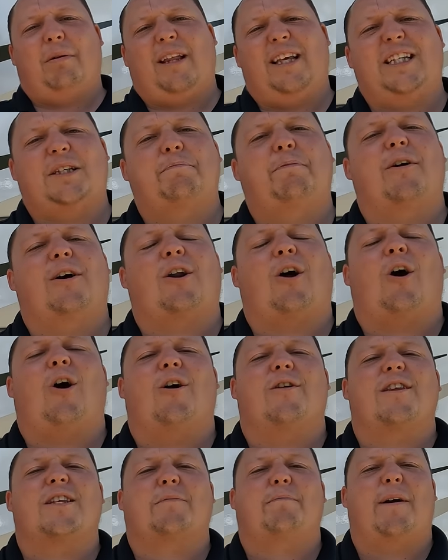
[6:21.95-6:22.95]
please put
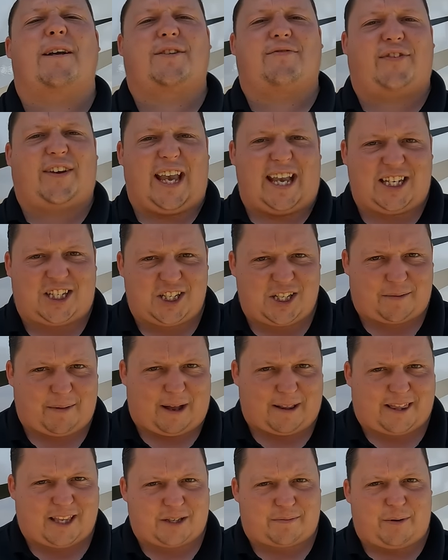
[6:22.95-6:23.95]
all the specifications
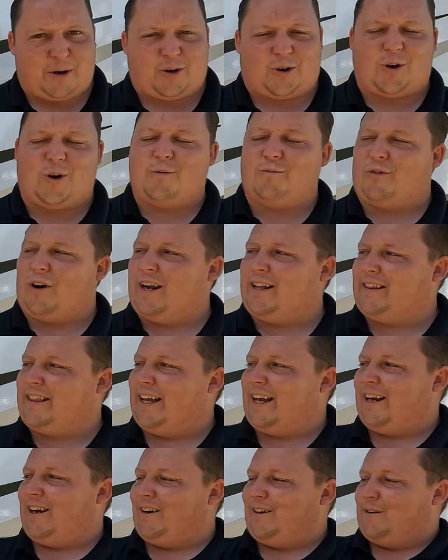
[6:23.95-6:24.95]
about this motorhome right
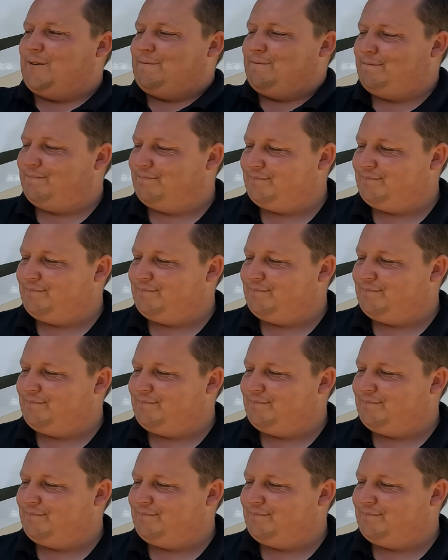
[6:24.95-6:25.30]
there.